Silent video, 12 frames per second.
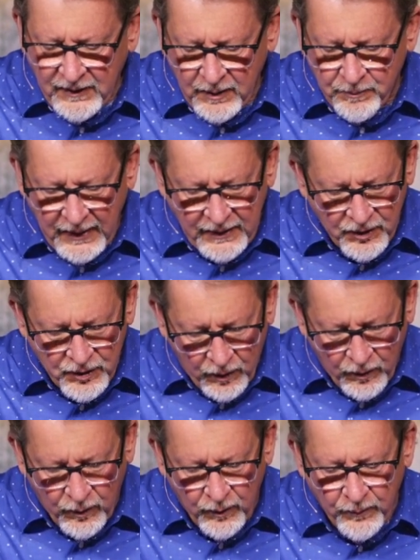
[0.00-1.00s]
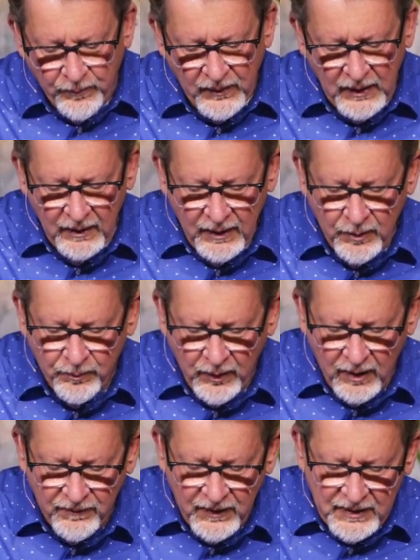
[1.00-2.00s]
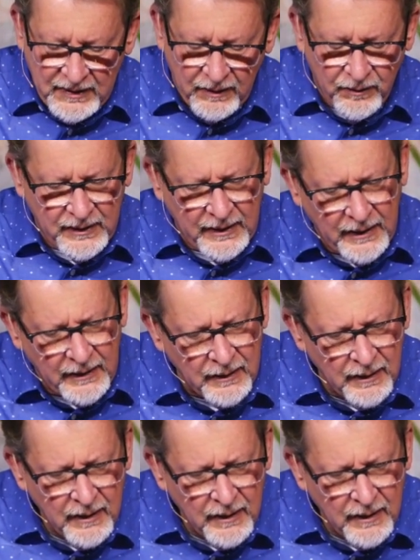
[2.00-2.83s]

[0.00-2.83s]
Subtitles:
he made his home in a province. Okay.